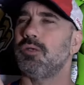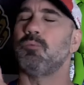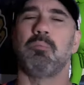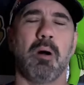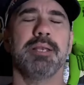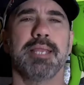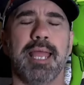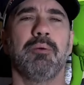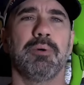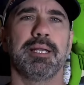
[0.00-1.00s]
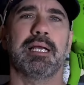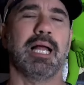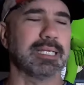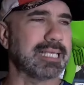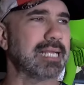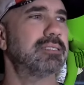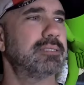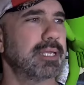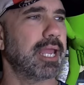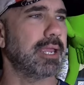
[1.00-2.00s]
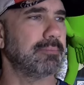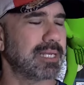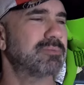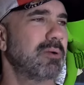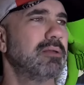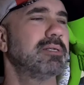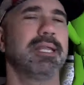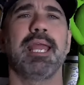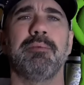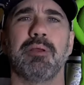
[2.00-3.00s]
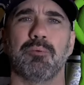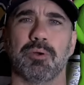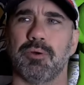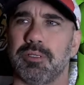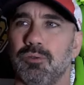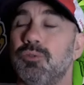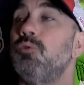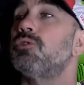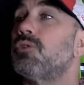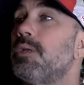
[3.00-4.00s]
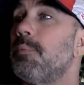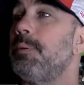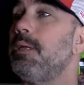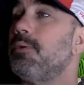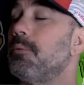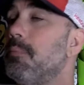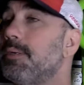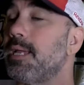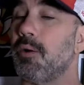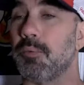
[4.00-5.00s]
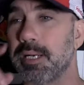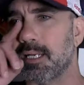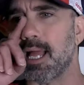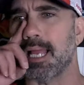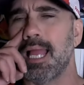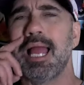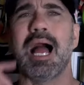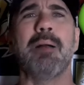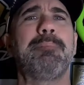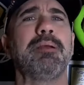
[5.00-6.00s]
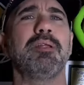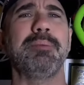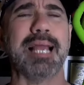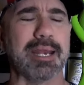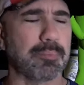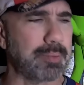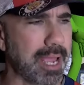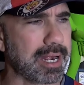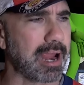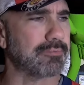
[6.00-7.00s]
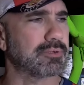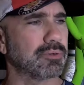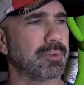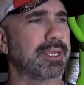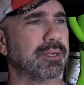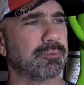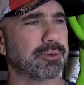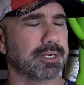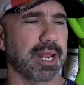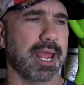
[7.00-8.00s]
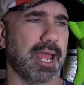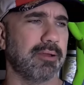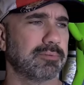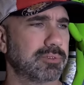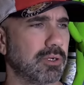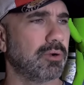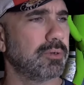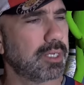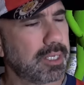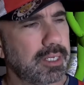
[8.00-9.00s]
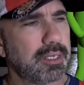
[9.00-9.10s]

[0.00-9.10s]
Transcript: Monday at 1 o'clock. That's the game. That's probably the game that we're going to lose. Who's going to be there Monday at 1 o'clock? I'll barely be out of bed after the weekend we're going to have. So